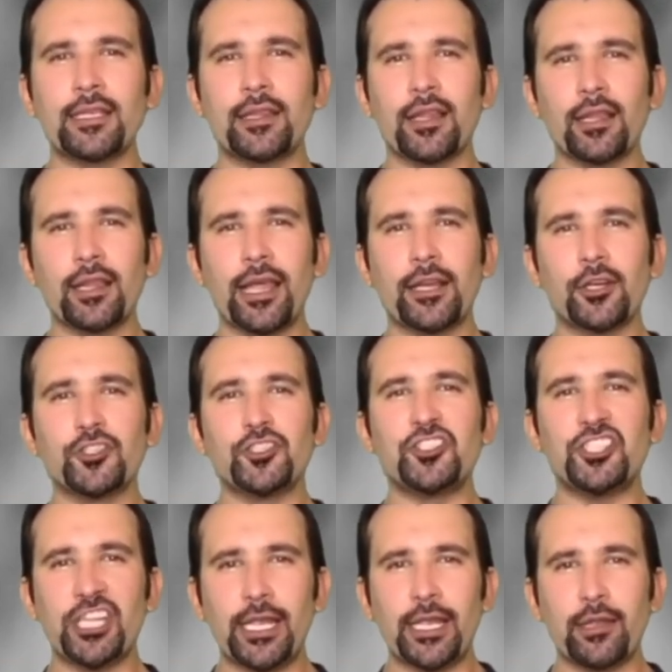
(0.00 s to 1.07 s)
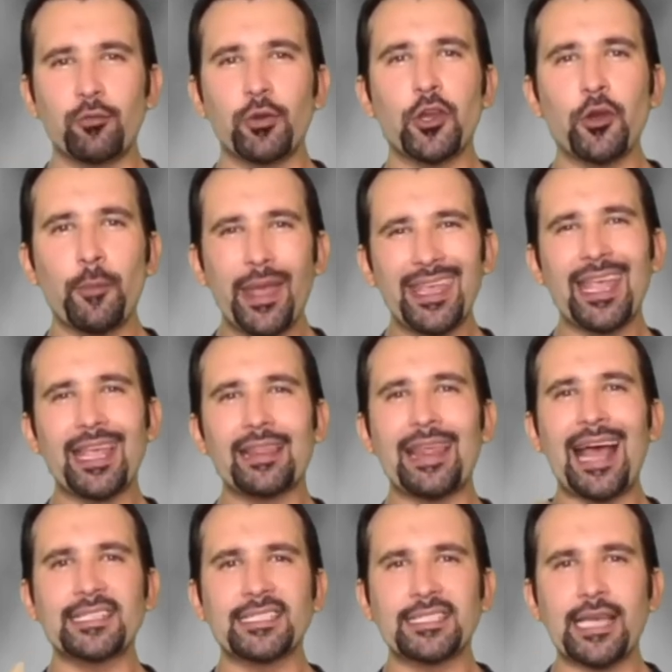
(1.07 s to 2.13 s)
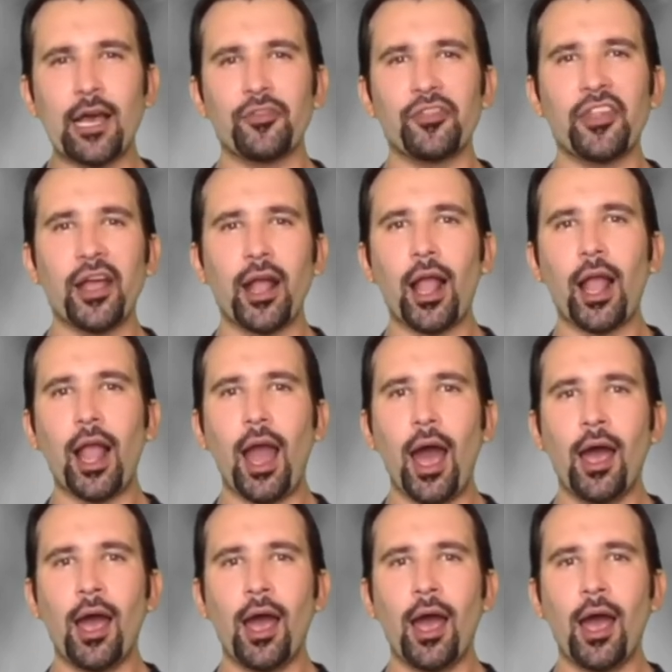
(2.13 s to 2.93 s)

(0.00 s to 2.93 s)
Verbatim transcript: the letter G, when you're making that sound, the G.